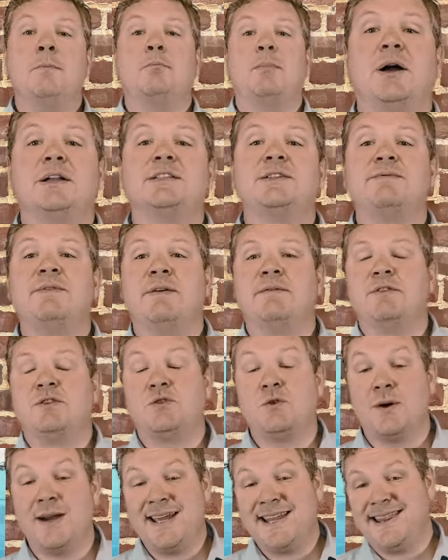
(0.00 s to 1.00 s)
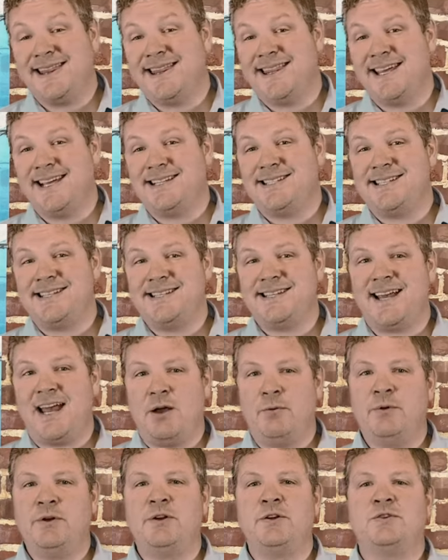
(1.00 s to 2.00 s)
Months of inventory, this is
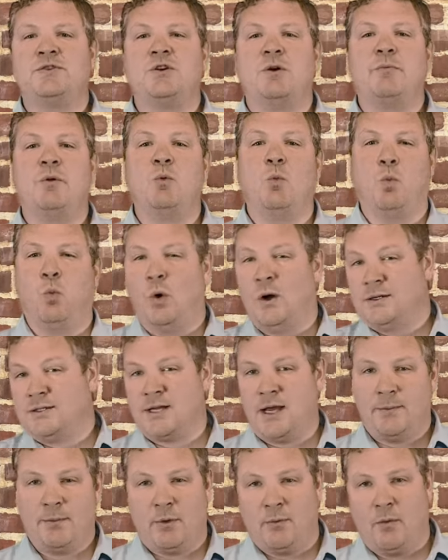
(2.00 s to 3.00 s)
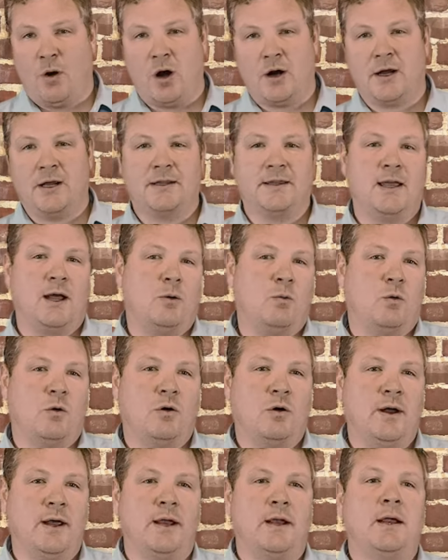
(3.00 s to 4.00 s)
how we determine what type of market that
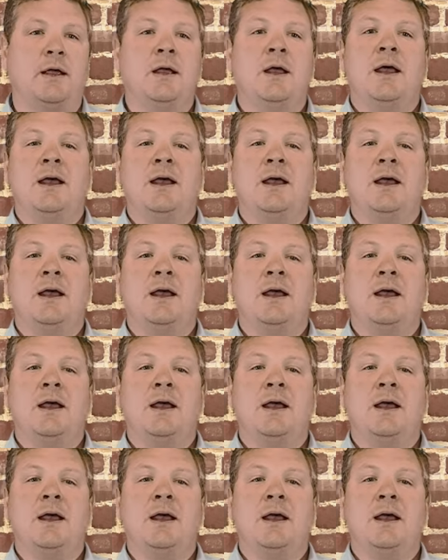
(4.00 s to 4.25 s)
we're in.